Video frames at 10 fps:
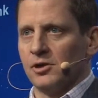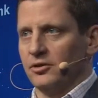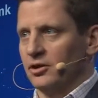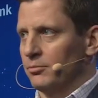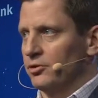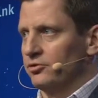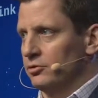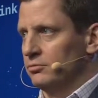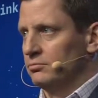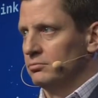And then, number
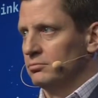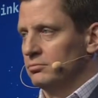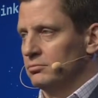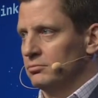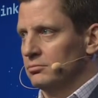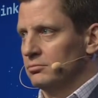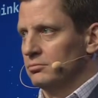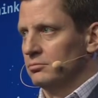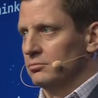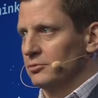two,
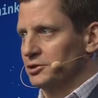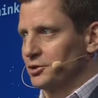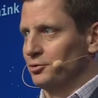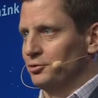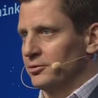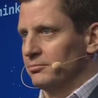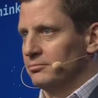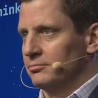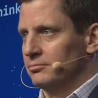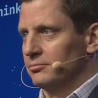let's go do them.
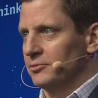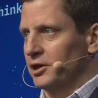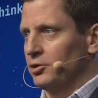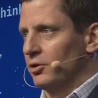Thank